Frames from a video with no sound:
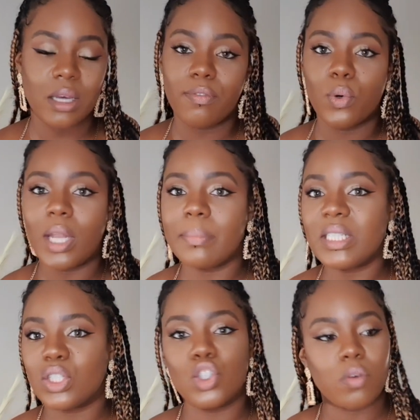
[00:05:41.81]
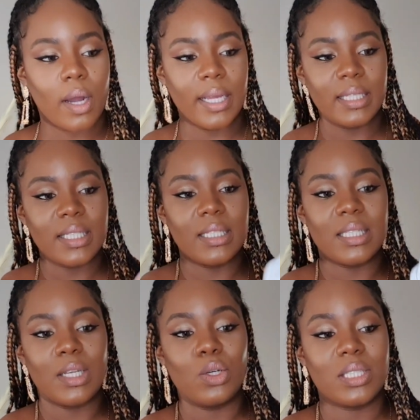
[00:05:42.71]
so I thought, let me just try it since
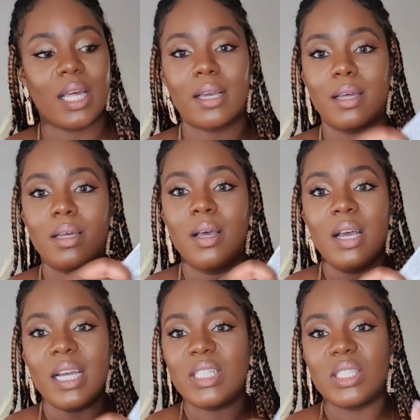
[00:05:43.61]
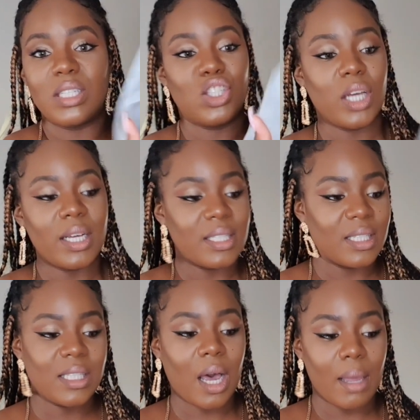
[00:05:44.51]
it looks like a, it's just a jersey
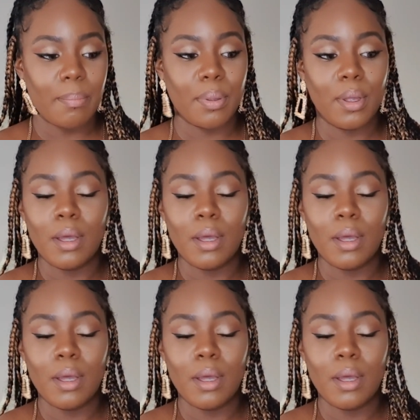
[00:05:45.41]
type